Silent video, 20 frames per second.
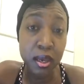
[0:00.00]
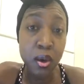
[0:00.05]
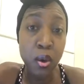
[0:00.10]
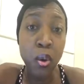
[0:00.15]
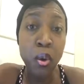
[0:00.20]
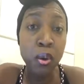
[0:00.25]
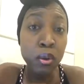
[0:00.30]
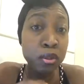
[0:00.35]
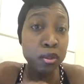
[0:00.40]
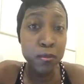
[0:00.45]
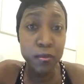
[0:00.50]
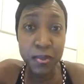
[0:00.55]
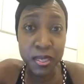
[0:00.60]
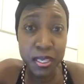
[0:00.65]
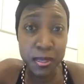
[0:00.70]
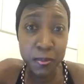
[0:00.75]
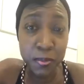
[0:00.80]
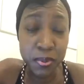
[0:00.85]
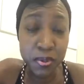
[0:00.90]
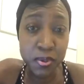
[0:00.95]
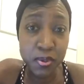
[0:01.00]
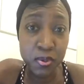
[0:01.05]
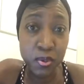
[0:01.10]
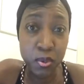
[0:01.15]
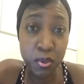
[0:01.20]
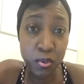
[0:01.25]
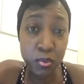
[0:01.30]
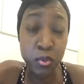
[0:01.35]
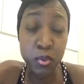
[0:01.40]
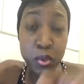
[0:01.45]
all the people
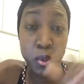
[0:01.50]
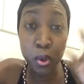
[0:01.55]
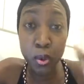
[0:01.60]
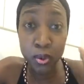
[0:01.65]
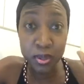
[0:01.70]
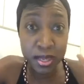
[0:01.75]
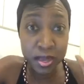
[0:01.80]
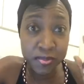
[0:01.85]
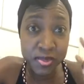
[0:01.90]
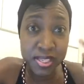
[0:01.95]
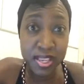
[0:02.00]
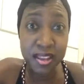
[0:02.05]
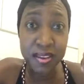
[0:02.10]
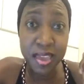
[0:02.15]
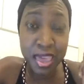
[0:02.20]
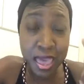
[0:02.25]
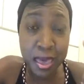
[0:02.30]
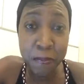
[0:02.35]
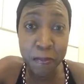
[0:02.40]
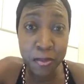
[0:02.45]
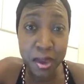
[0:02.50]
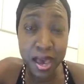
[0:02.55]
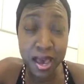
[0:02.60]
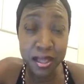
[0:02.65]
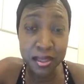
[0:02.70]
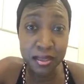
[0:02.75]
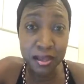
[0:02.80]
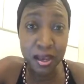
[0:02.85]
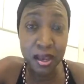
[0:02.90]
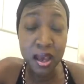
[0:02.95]
who call themselves
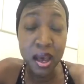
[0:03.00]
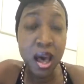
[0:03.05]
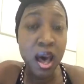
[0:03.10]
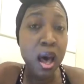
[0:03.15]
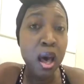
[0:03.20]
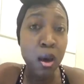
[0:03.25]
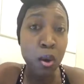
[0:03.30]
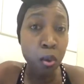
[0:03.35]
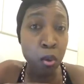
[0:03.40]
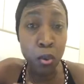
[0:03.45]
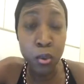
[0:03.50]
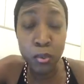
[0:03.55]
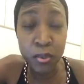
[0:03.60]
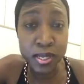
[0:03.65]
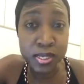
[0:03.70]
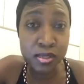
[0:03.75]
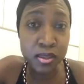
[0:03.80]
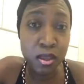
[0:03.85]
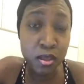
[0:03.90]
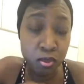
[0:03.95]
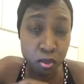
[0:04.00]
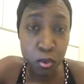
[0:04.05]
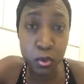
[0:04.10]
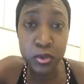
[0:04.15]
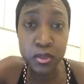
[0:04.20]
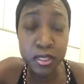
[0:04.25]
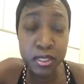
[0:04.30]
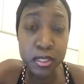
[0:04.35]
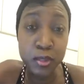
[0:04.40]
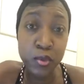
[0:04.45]
empath are always
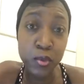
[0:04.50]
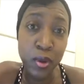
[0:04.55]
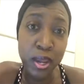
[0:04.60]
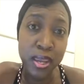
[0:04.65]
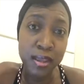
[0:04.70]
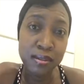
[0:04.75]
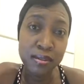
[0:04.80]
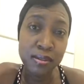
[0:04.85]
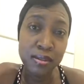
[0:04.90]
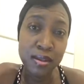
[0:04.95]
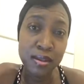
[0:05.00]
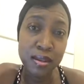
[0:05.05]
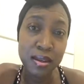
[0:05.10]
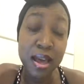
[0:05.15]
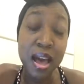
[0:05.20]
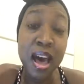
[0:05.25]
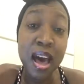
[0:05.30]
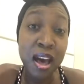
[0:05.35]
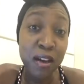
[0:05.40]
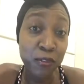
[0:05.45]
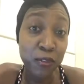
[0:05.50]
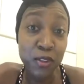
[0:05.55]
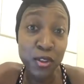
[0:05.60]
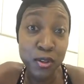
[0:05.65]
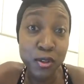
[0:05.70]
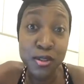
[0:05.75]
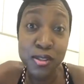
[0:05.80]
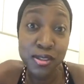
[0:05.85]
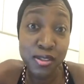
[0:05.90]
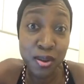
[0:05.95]
totally drained
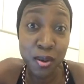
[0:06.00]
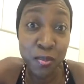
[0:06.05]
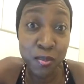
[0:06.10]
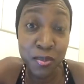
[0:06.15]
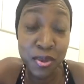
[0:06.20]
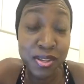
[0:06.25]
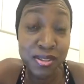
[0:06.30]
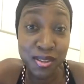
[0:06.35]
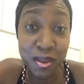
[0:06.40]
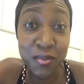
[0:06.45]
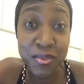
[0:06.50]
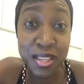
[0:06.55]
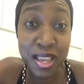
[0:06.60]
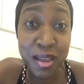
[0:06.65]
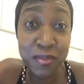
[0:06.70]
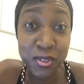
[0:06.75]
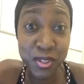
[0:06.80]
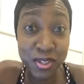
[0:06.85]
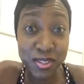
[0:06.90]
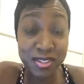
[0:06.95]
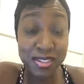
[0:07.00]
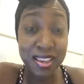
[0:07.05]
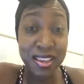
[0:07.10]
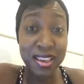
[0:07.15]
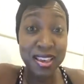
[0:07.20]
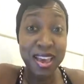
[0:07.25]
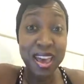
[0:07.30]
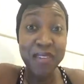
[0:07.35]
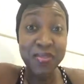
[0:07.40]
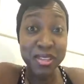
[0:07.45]
after sometimes just
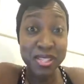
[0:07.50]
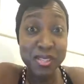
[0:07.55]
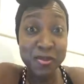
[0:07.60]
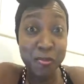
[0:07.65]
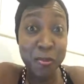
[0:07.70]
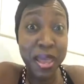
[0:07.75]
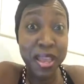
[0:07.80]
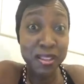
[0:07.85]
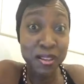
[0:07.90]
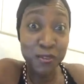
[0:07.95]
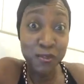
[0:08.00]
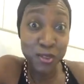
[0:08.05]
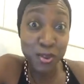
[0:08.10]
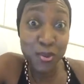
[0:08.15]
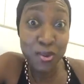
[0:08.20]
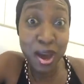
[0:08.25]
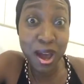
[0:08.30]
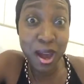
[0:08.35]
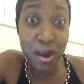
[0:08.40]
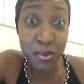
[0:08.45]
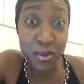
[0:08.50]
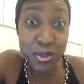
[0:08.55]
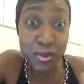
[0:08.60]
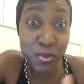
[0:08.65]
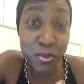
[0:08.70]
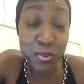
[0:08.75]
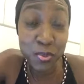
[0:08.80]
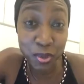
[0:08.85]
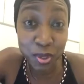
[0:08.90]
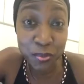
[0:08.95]
having spent a few hours
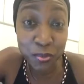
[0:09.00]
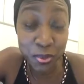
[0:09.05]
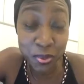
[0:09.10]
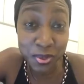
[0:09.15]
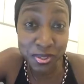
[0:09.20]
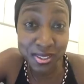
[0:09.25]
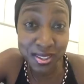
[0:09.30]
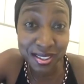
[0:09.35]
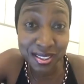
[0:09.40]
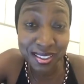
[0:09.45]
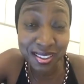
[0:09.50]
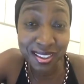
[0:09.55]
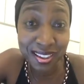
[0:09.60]
with one person.